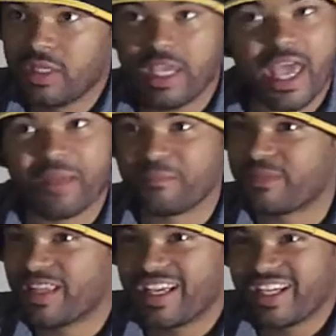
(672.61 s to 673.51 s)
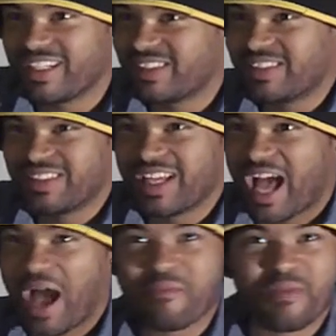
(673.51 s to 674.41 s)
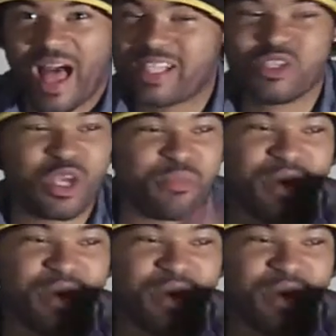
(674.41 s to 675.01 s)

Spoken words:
Yeah. I took it